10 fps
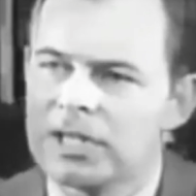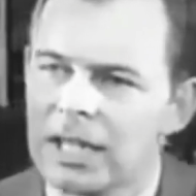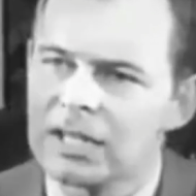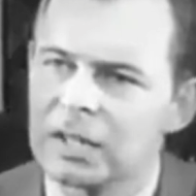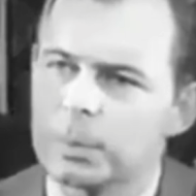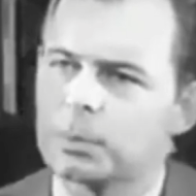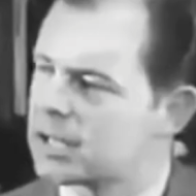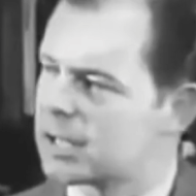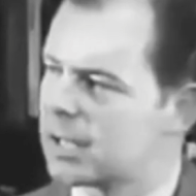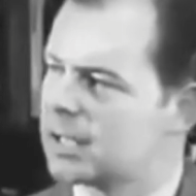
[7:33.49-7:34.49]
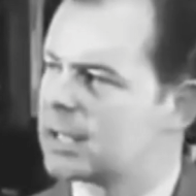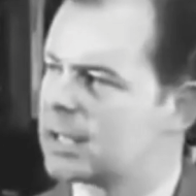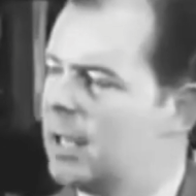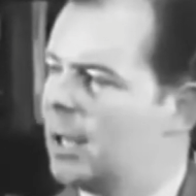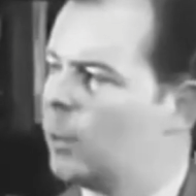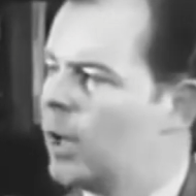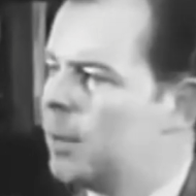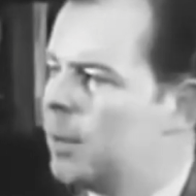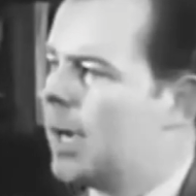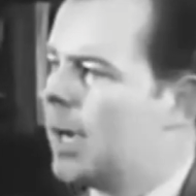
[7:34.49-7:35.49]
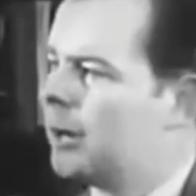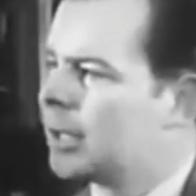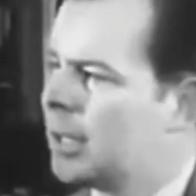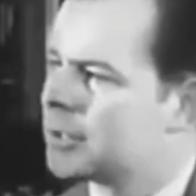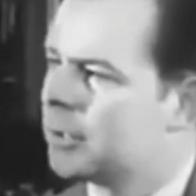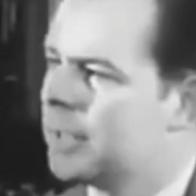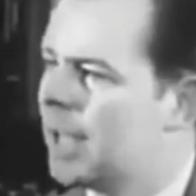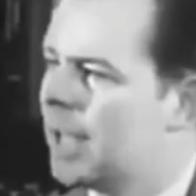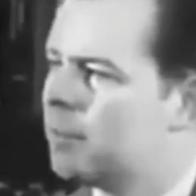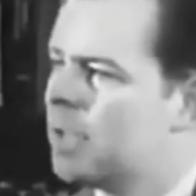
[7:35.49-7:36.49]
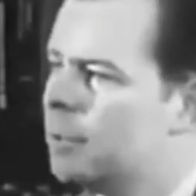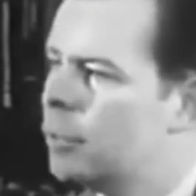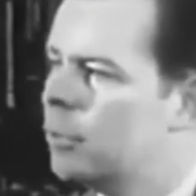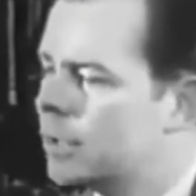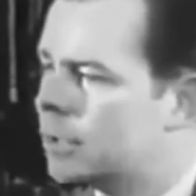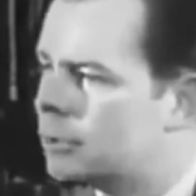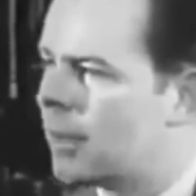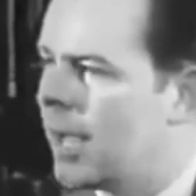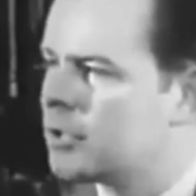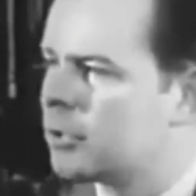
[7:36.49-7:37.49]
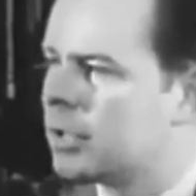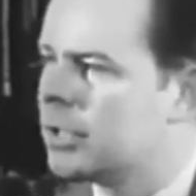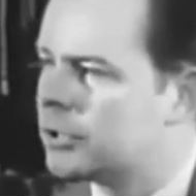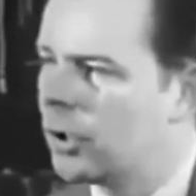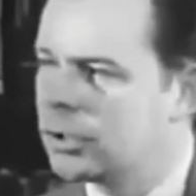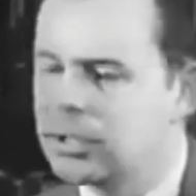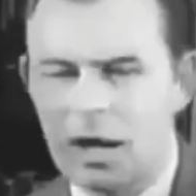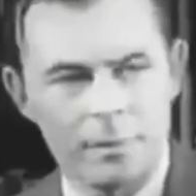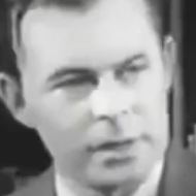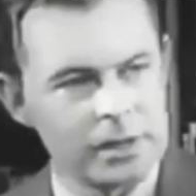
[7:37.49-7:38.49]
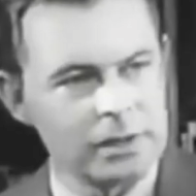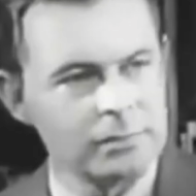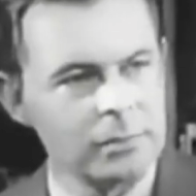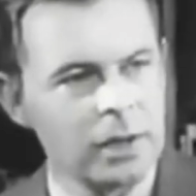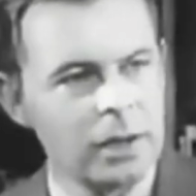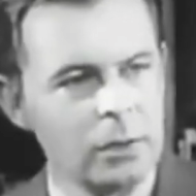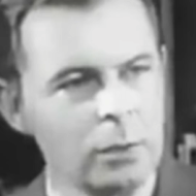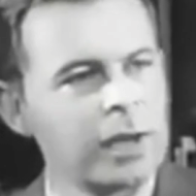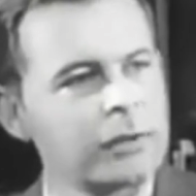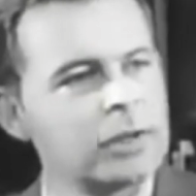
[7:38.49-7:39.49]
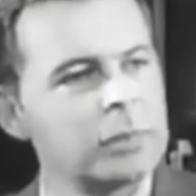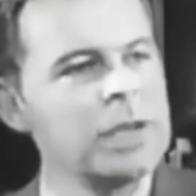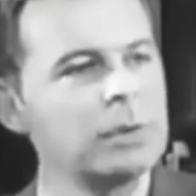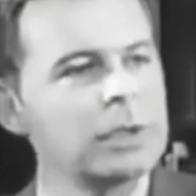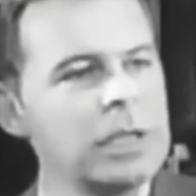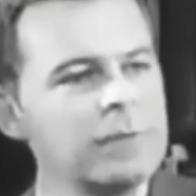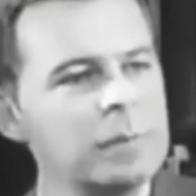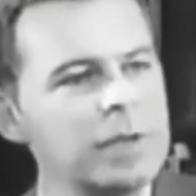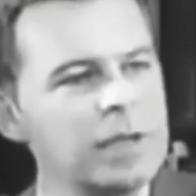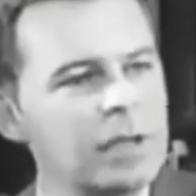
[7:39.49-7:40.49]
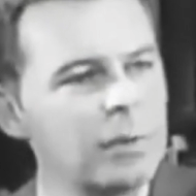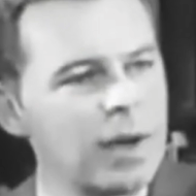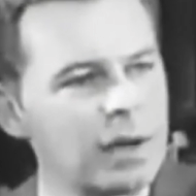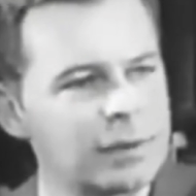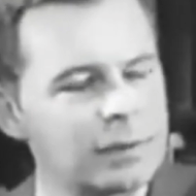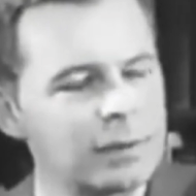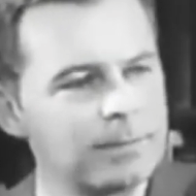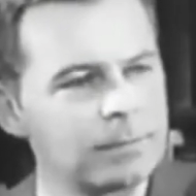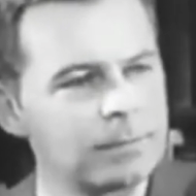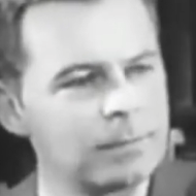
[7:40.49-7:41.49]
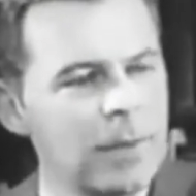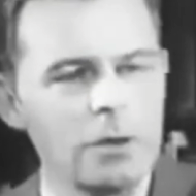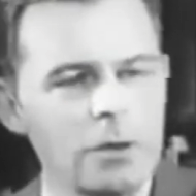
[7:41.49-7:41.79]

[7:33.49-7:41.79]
It represents the process whereby our country can be moved gradually toward communism without the people even being aware of it.